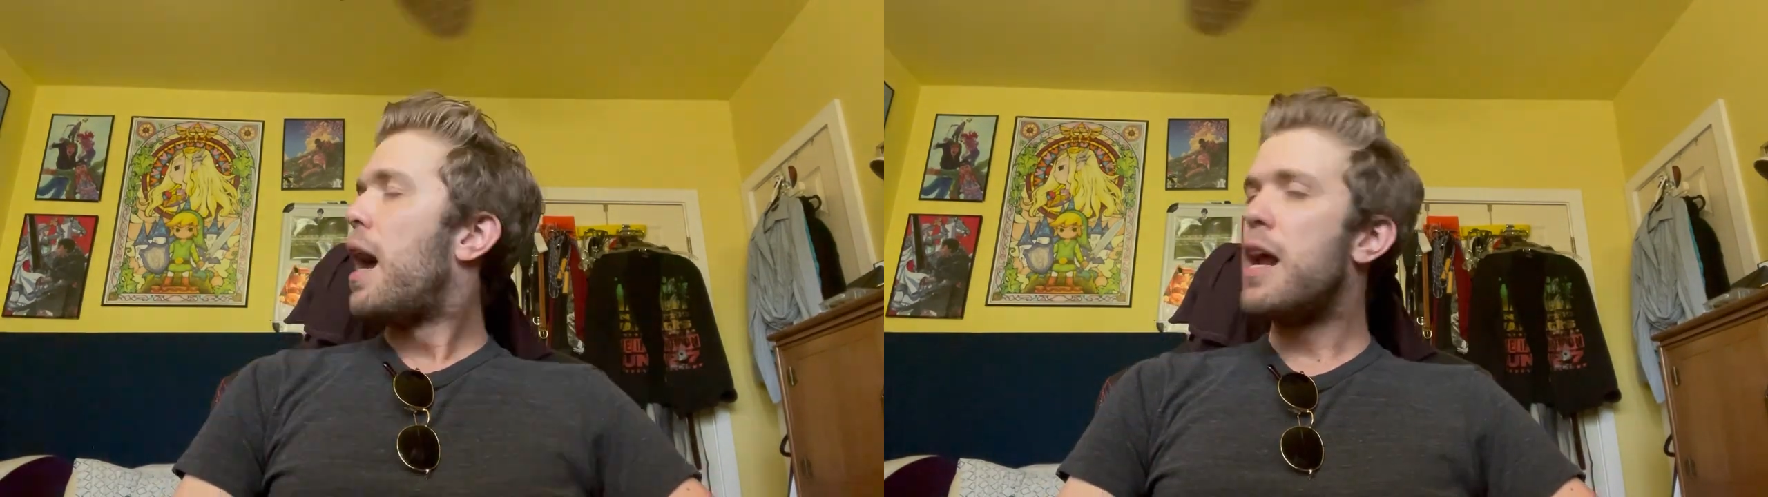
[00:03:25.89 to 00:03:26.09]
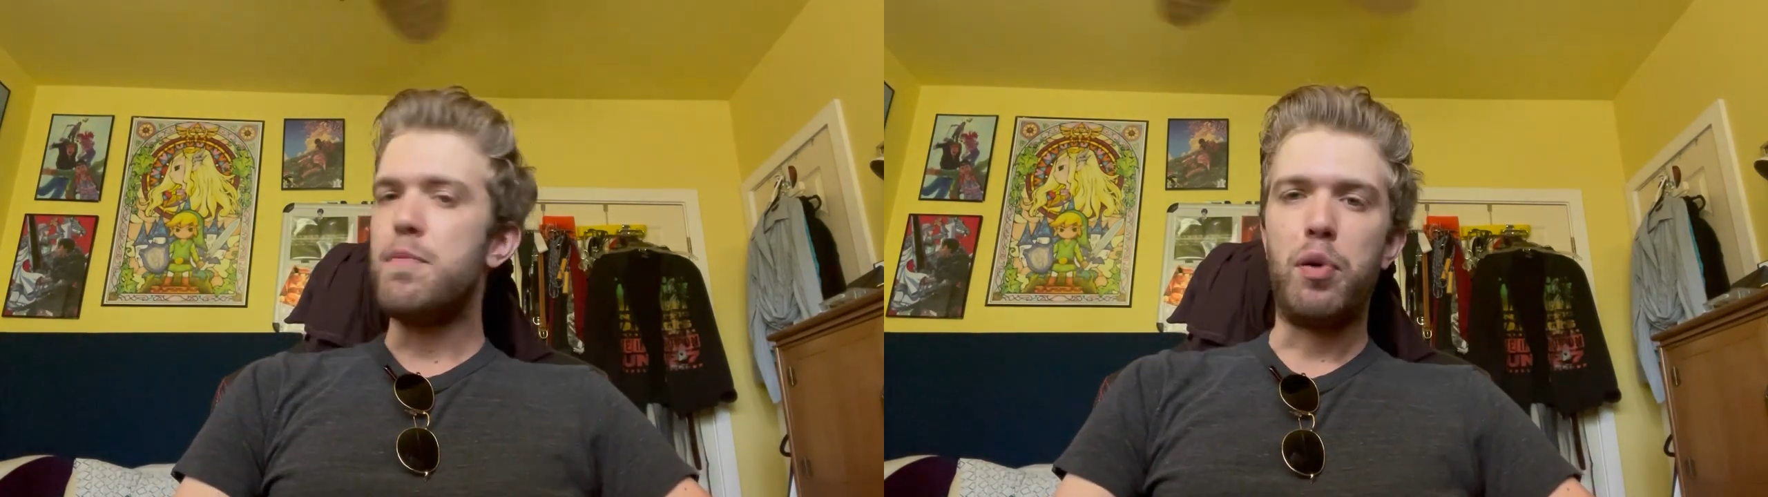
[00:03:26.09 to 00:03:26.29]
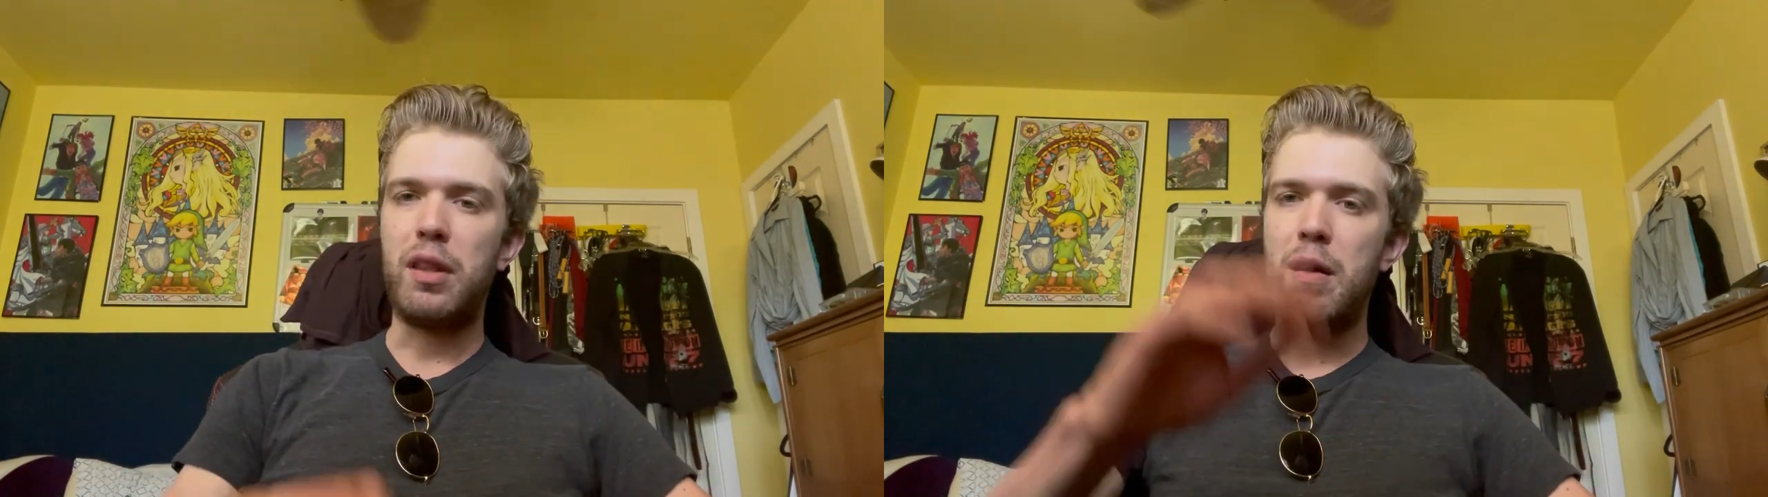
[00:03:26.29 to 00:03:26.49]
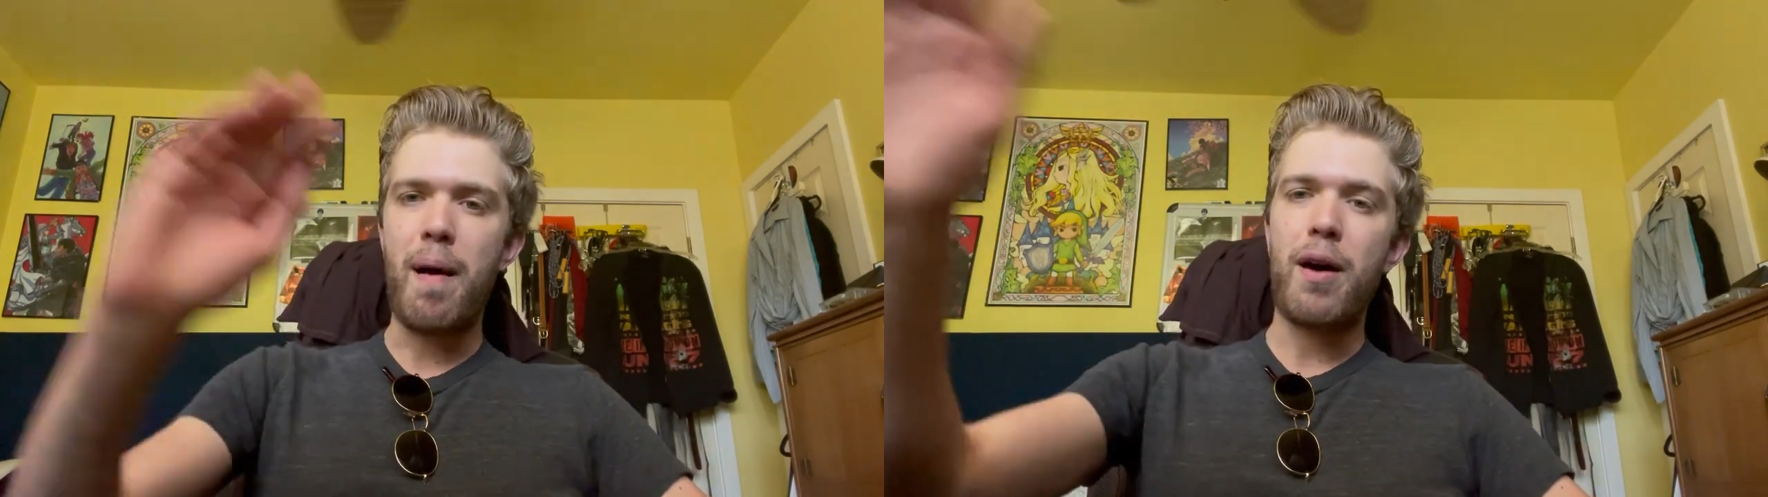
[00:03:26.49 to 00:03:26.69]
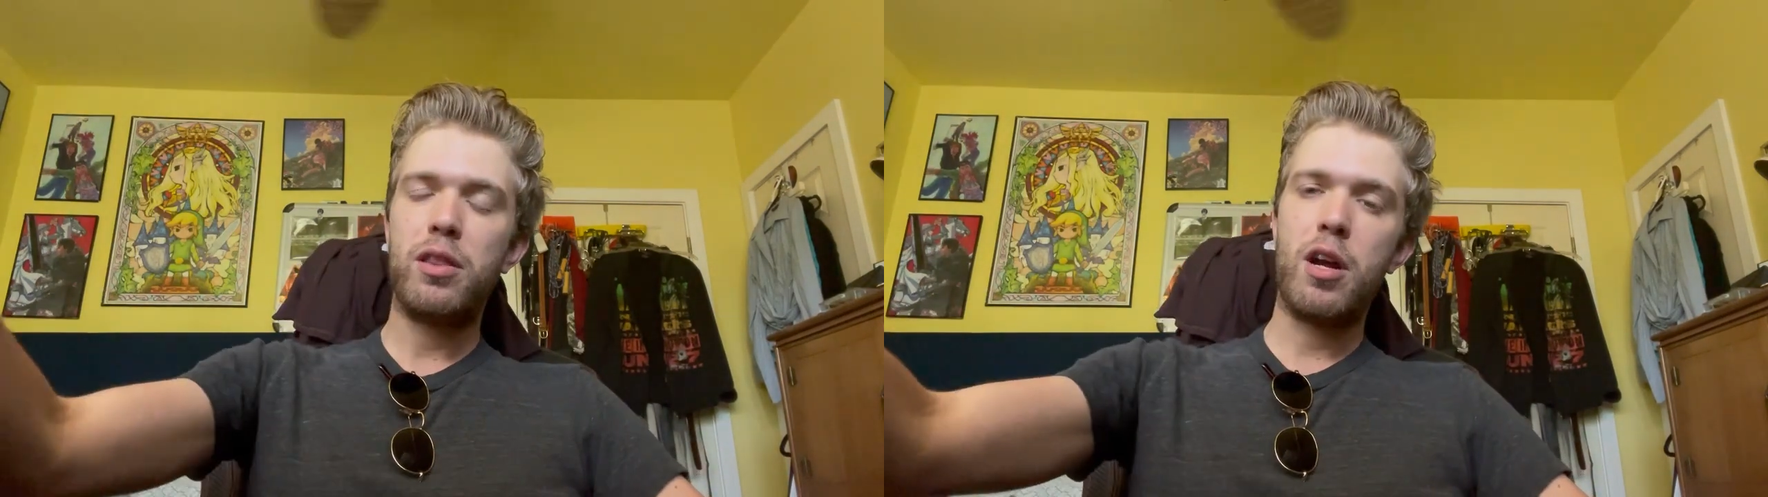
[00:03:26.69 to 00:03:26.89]
and put them
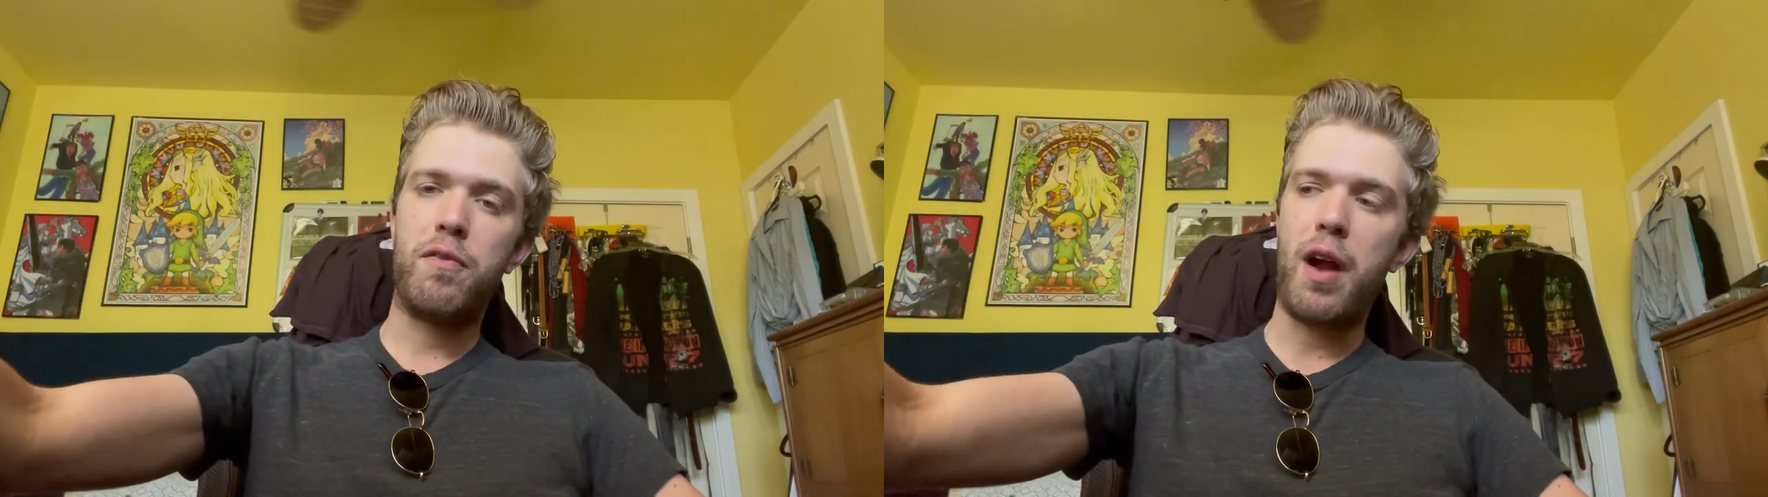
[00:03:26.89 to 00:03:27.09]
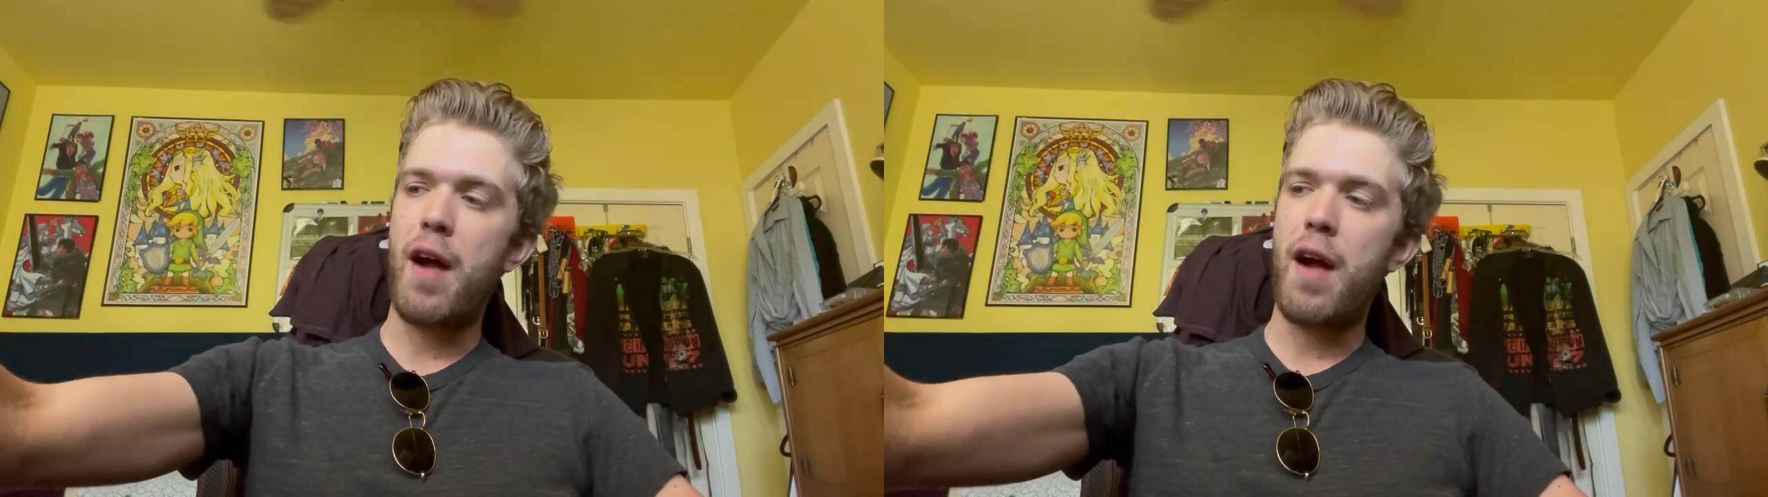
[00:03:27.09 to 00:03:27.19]
out there for